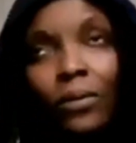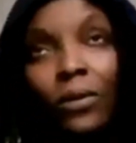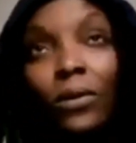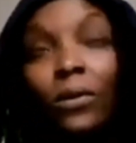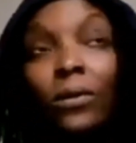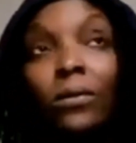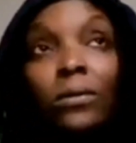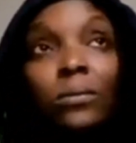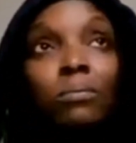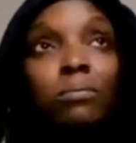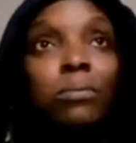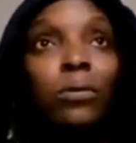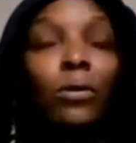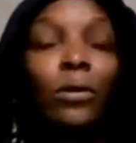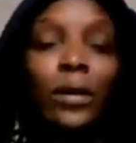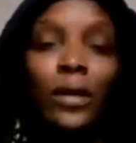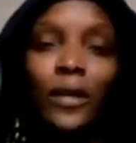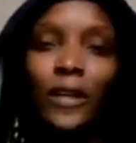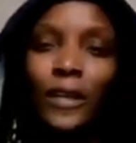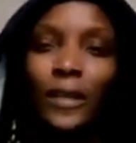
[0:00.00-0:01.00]
Oh
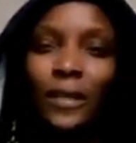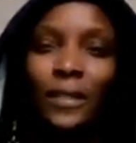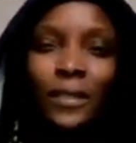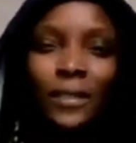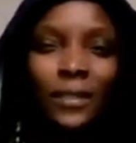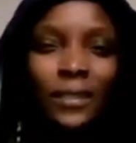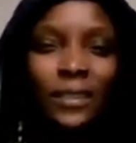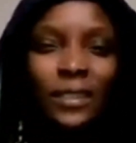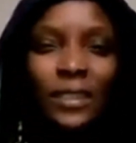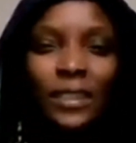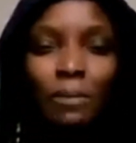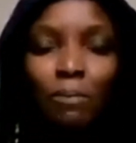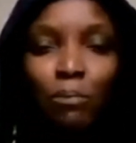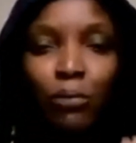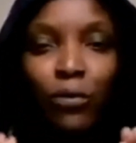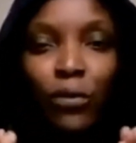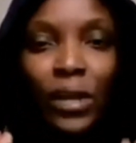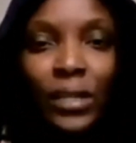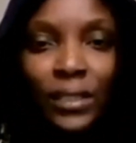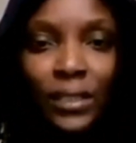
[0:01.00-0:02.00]
boy, it is
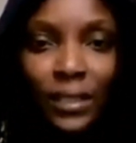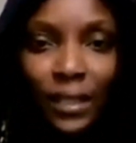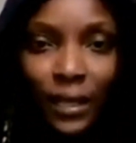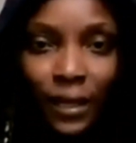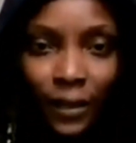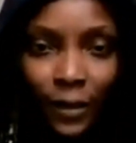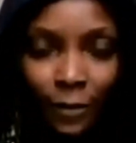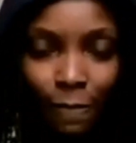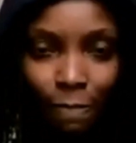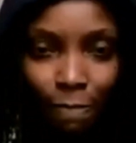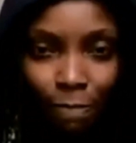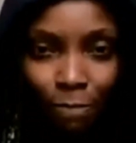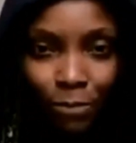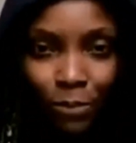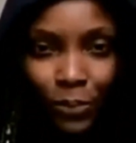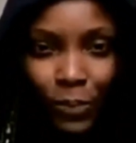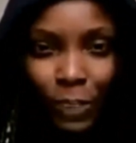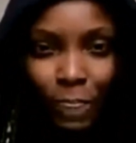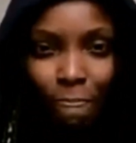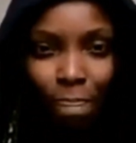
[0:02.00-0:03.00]
depressing
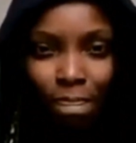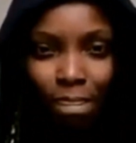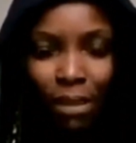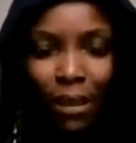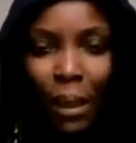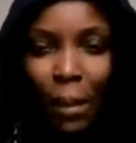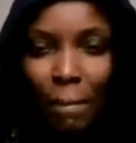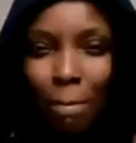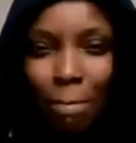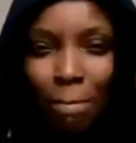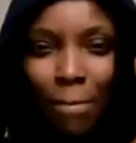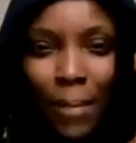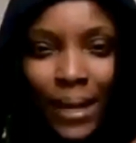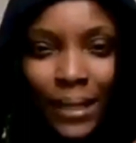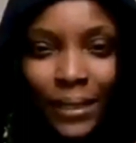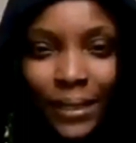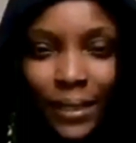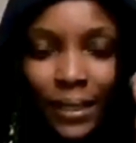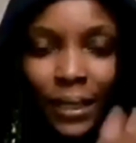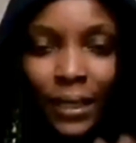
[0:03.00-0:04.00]

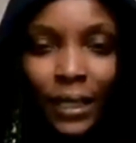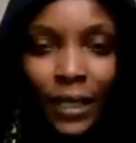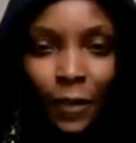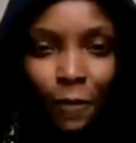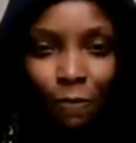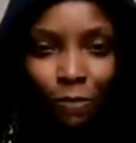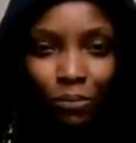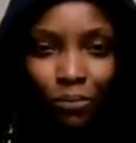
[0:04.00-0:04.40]
mentally,